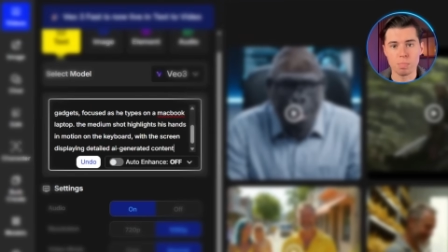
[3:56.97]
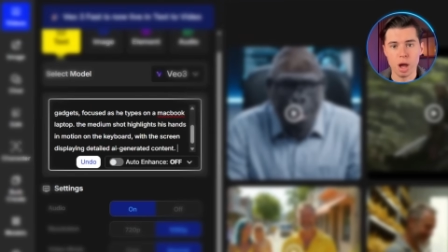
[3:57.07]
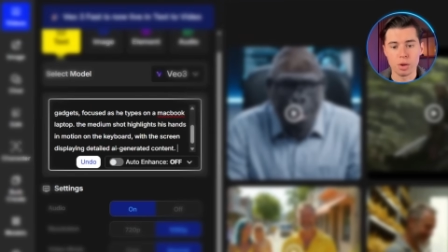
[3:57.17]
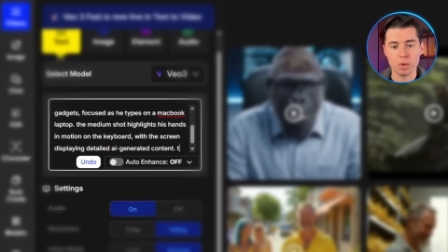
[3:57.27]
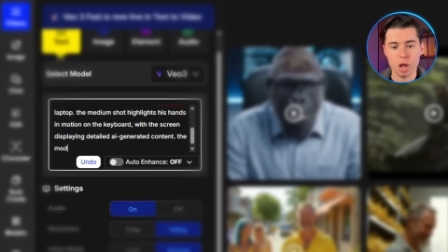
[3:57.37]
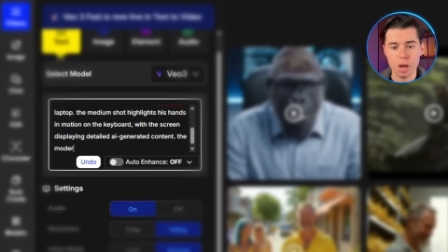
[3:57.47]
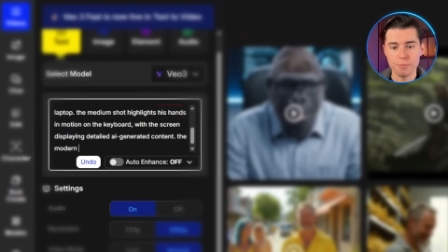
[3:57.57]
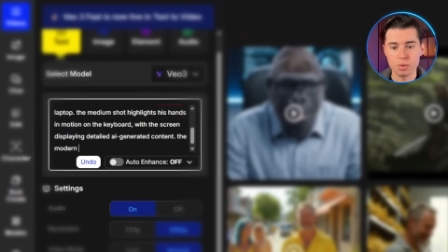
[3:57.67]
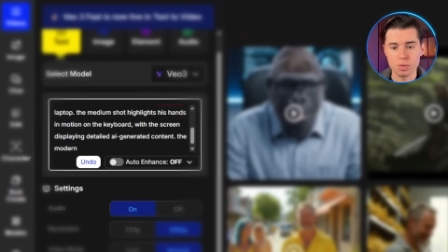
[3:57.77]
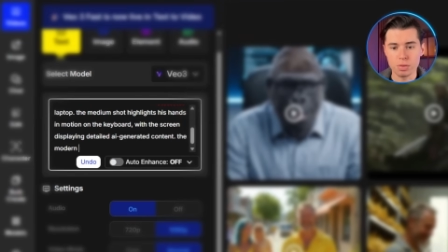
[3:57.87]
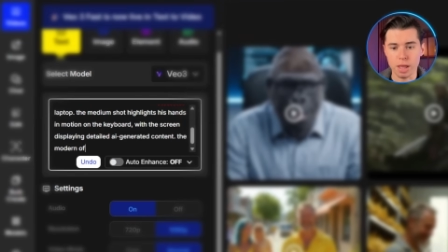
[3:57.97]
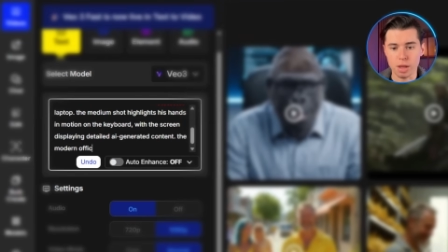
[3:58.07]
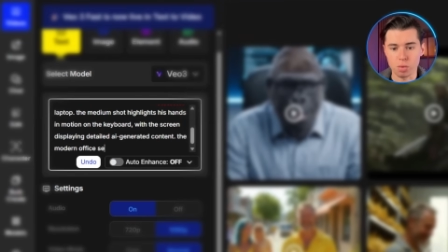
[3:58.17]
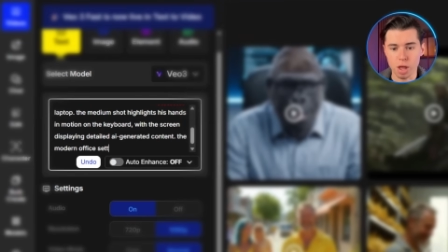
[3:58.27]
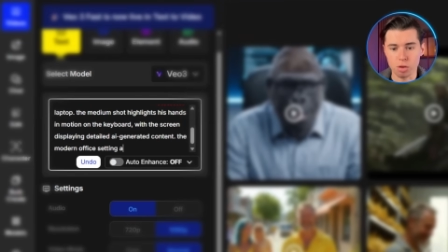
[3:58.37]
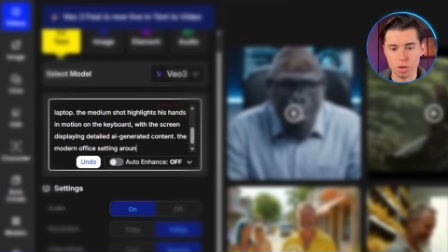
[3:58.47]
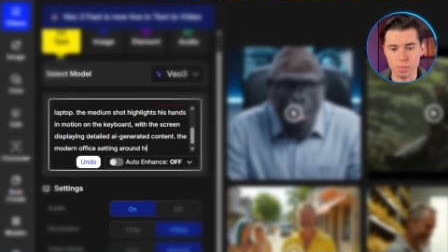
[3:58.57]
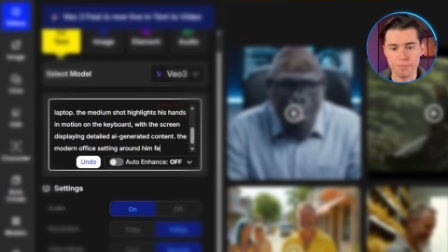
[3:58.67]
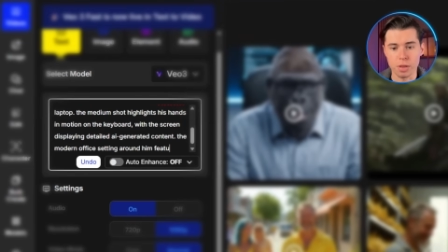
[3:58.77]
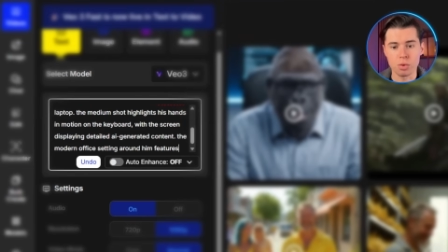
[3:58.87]
The modern an office setting around him
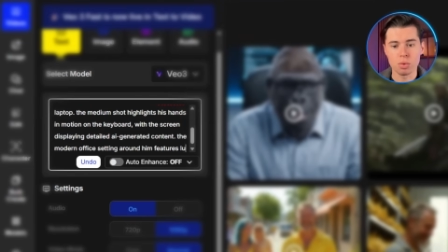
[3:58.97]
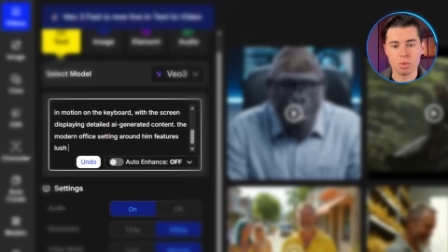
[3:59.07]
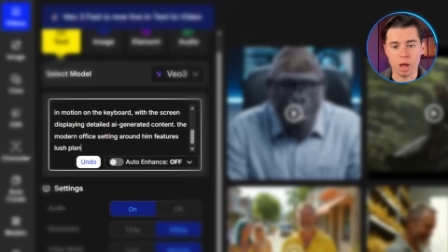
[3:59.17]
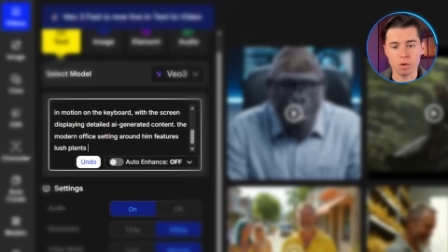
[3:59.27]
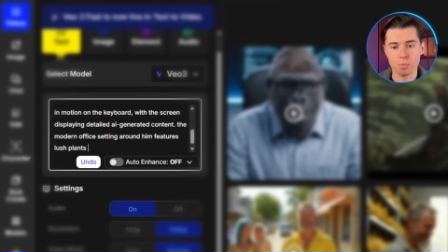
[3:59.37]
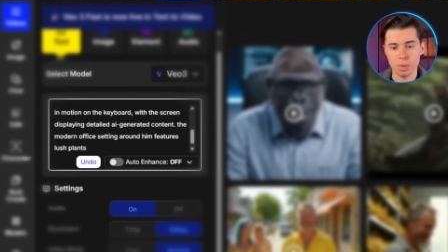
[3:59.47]
features lush